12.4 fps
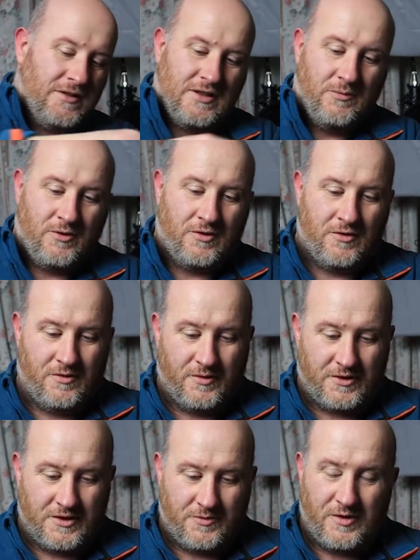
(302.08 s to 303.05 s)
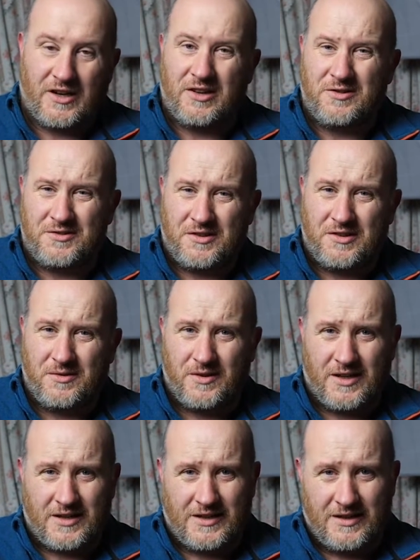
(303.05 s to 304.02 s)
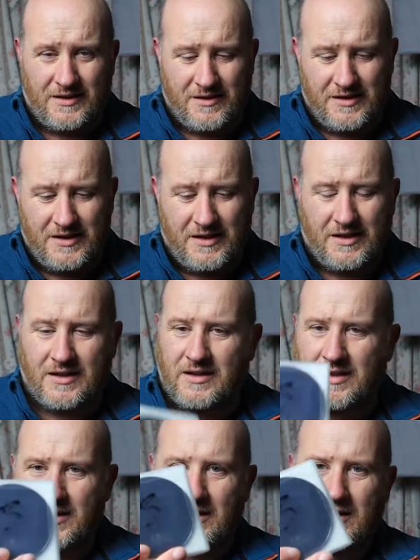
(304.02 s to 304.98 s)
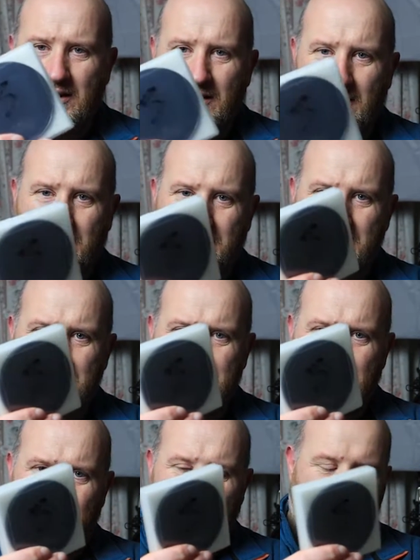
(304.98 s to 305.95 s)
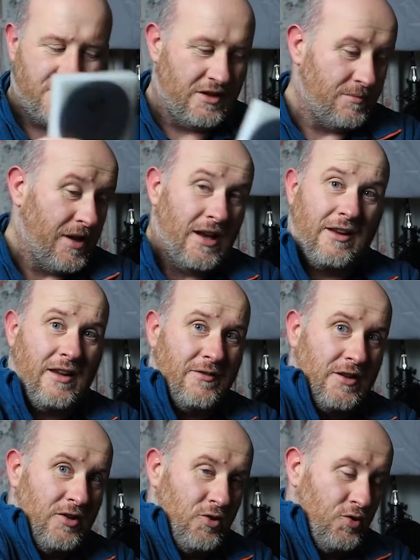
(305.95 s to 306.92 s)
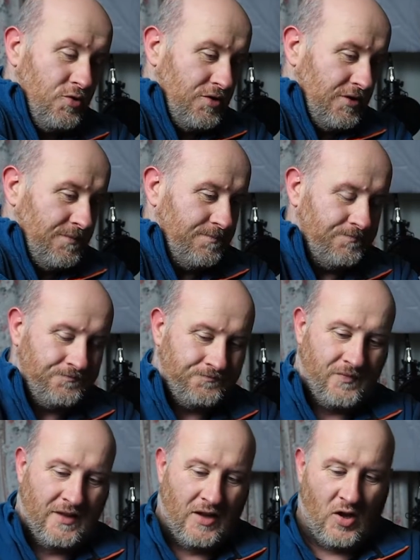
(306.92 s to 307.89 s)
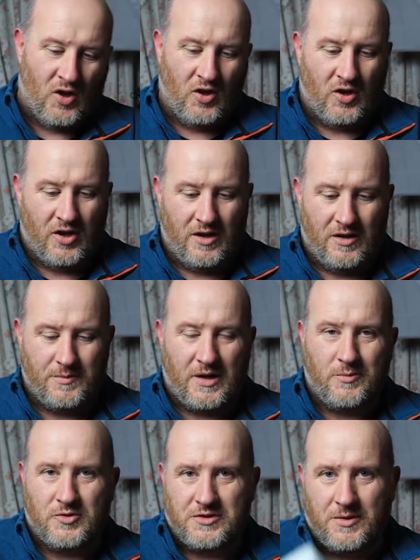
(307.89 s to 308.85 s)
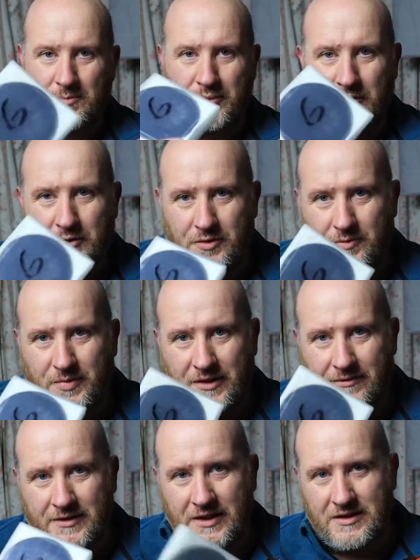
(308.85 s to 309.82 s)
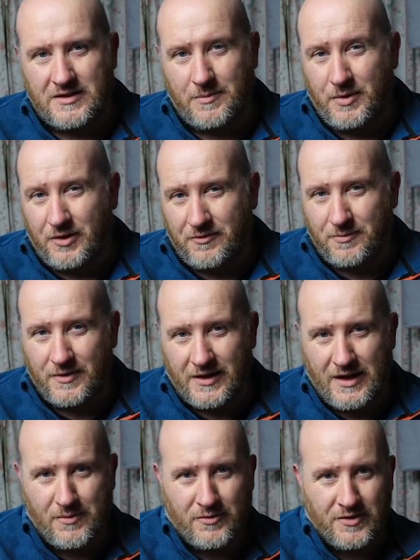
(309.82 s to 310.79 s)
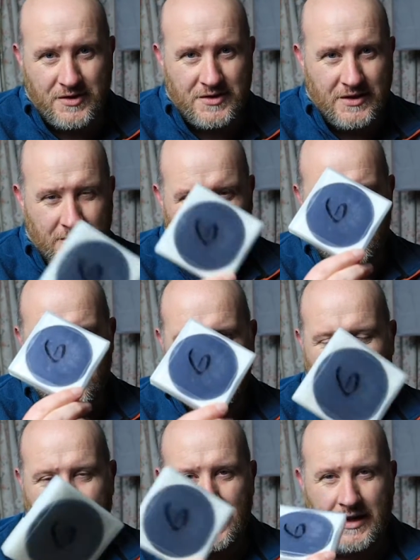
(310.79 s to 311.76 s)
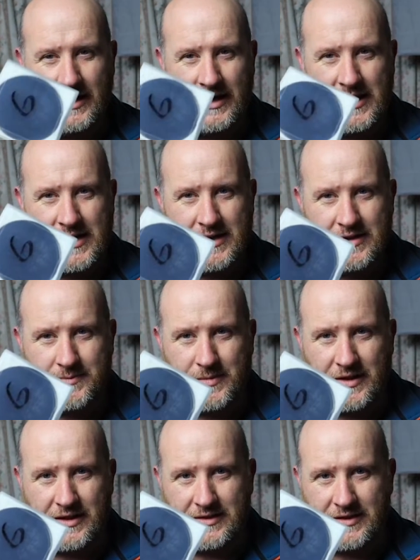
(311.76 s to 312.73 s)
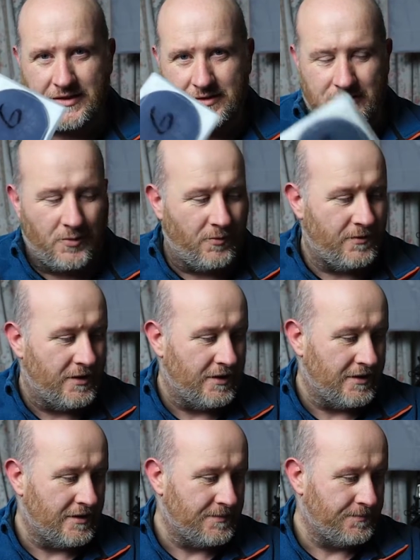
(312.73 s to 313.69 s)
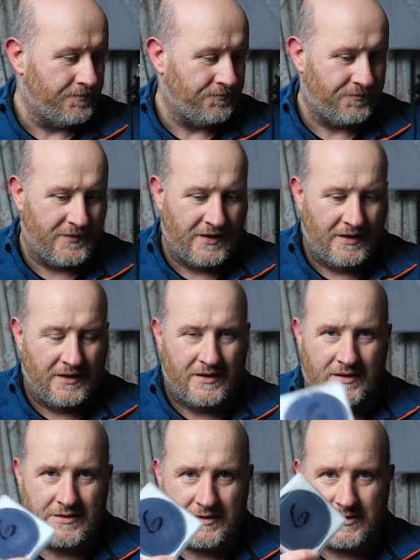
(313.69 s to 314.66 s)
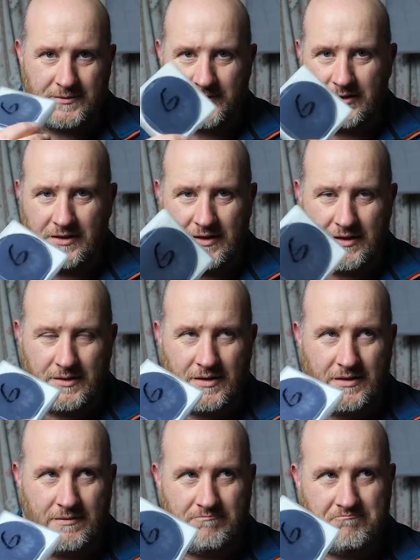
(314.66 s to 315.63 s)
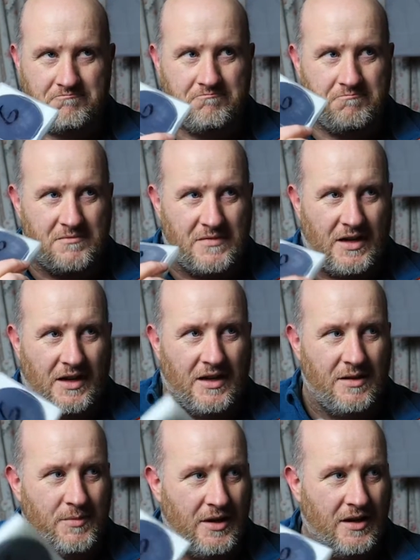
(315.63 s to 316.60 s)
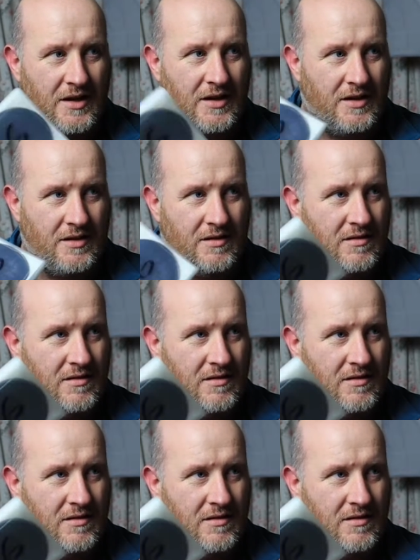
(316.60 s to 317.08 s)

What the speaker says: time ago, when I used to do that kind of thing, a 3 stop which I barely ever use, and my most important bit of kit apart from the camera itself is my 6-stop filter. This is the filter that I make